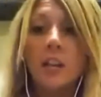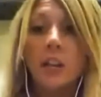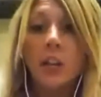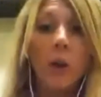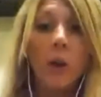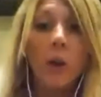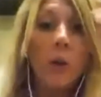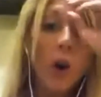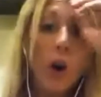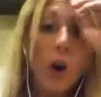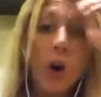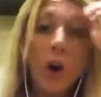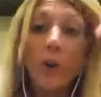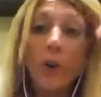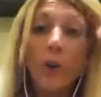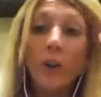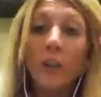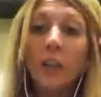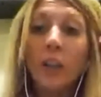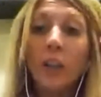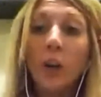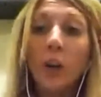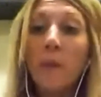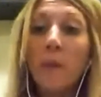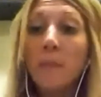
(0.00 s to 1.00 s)

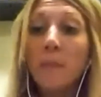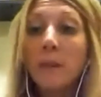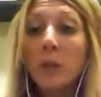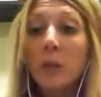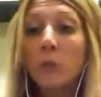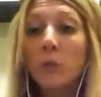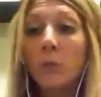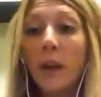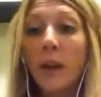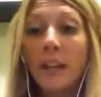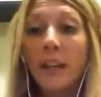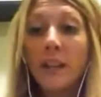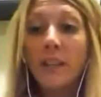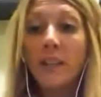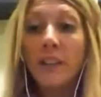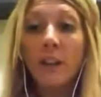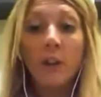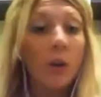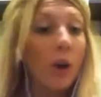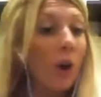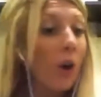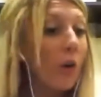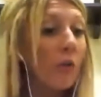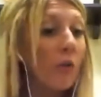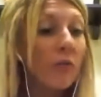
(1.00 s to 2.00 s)
maybe you write in
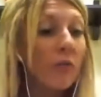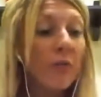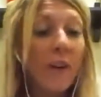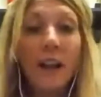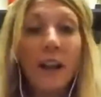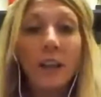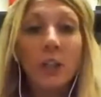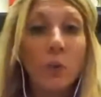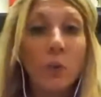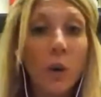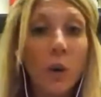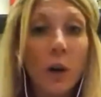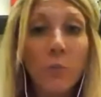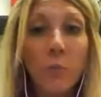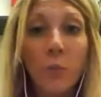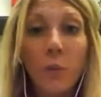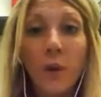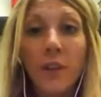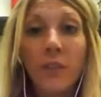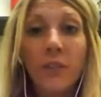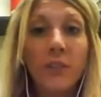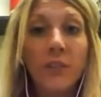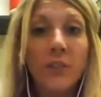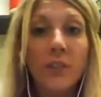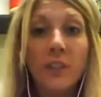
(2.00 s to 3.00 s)
there, oh, follow up
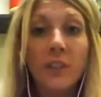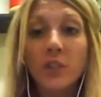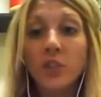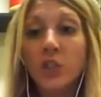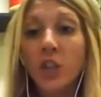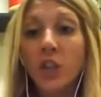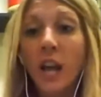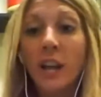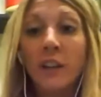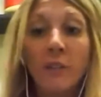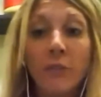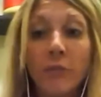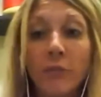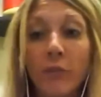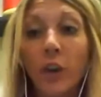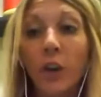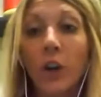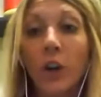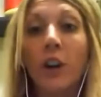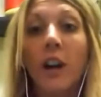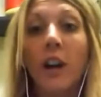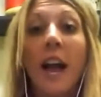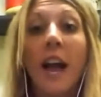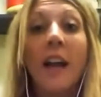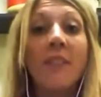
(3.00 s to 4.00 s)
with
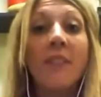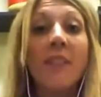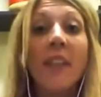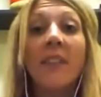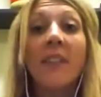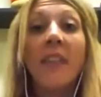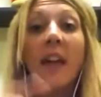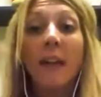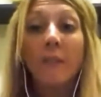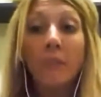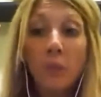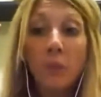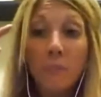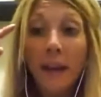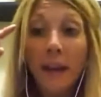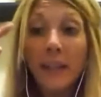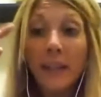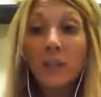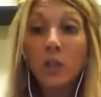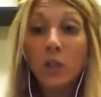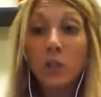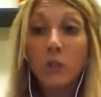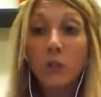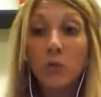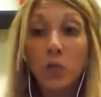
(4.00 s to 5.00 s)
Jennifer, and then that
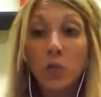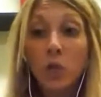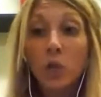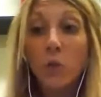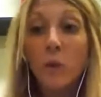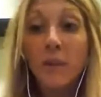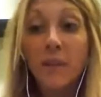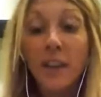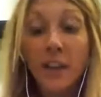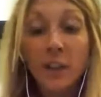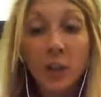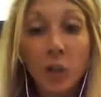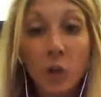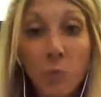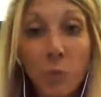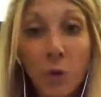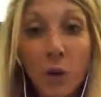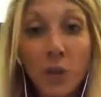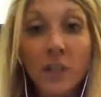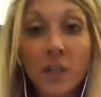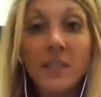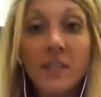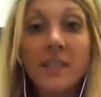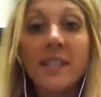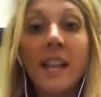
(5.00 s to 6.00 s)
reminds you to, and then you
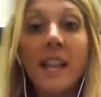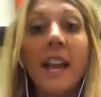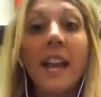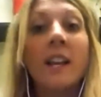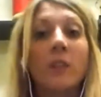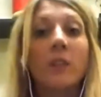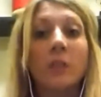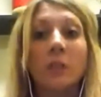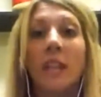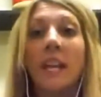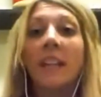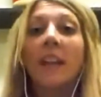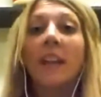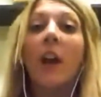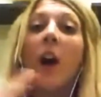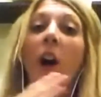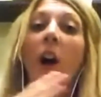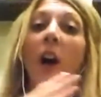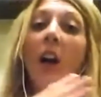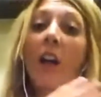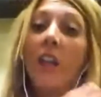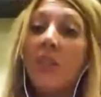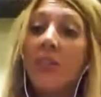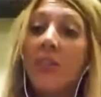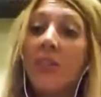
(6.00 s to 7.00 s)
book a sale. Like
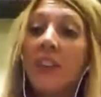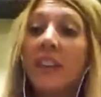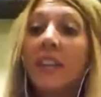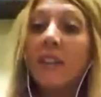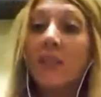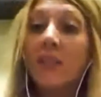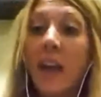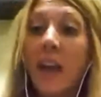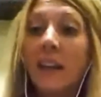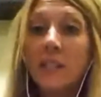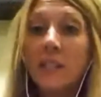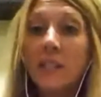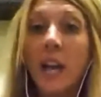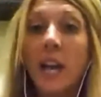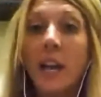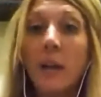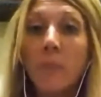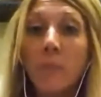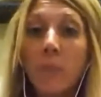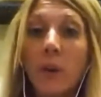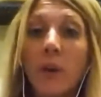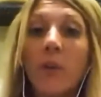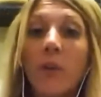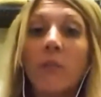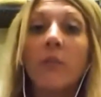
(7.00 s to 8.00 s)
that
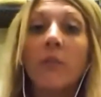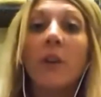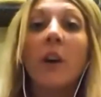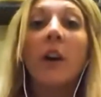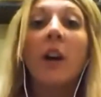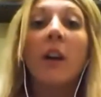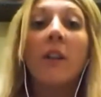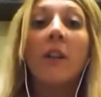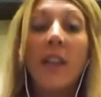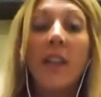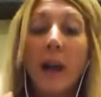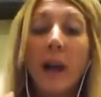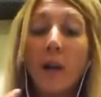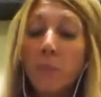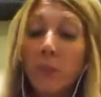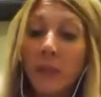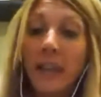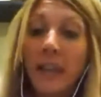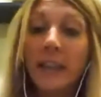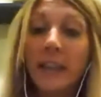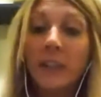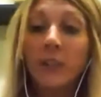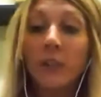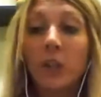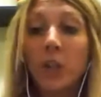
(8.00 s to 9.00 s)

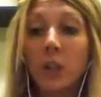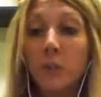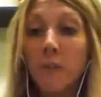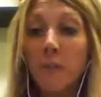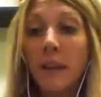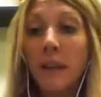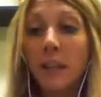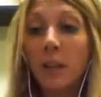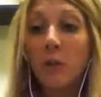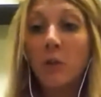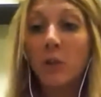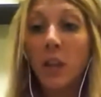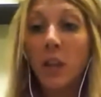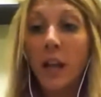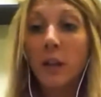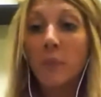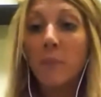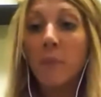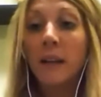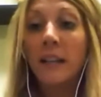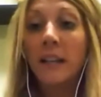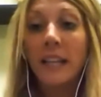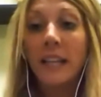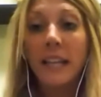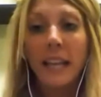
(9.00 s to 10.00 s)
planner could make you a lot
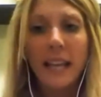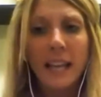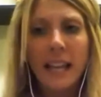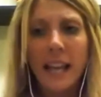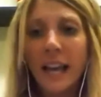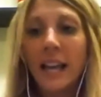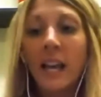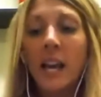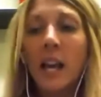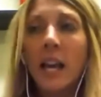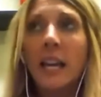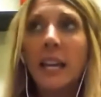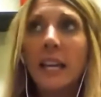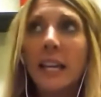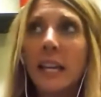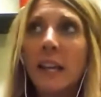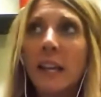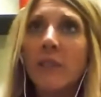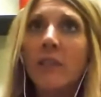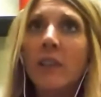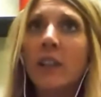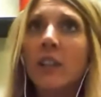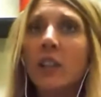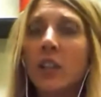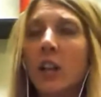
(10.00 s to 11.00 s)
of money. And
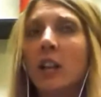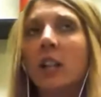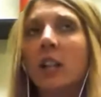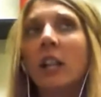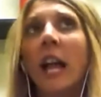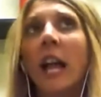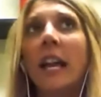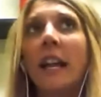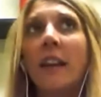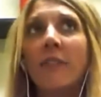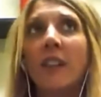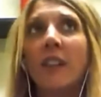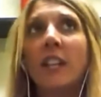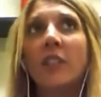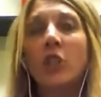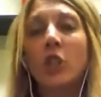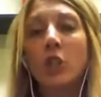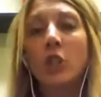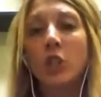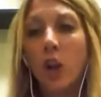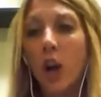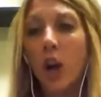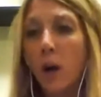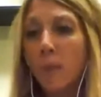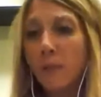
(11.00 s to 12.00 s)
even a client that I
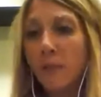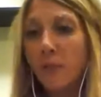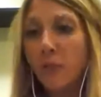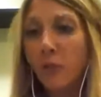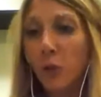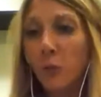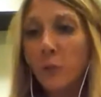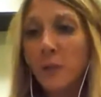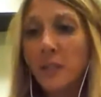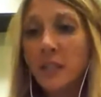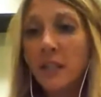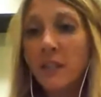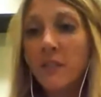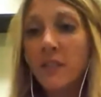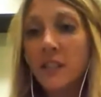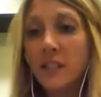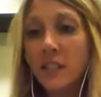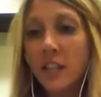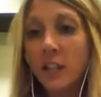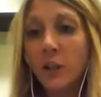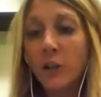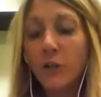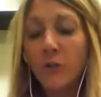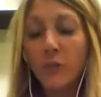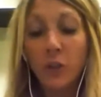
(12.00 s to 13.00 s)
just saw before we did this
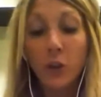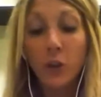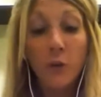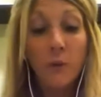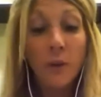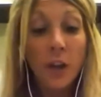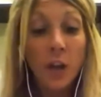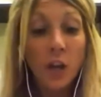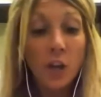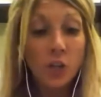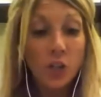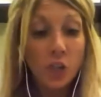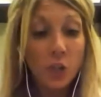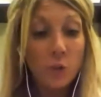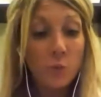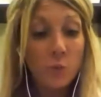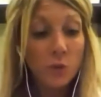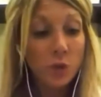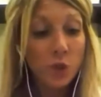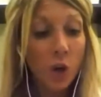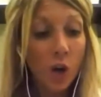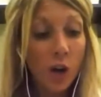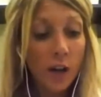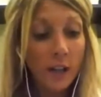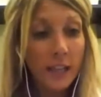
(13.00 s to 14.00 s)
interview, she
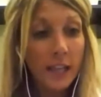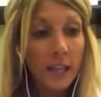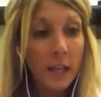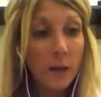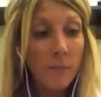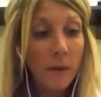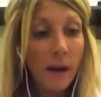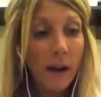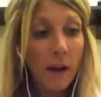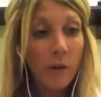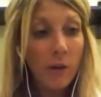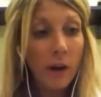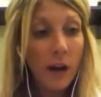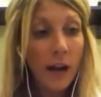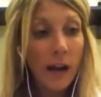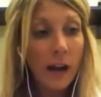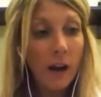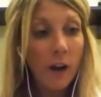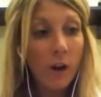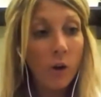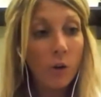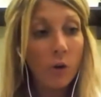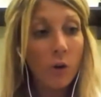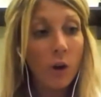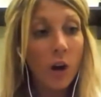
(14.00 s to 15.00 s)
was talking about
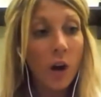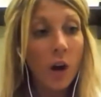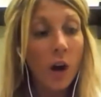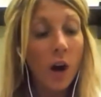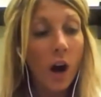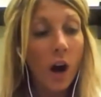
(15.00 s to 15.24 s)
how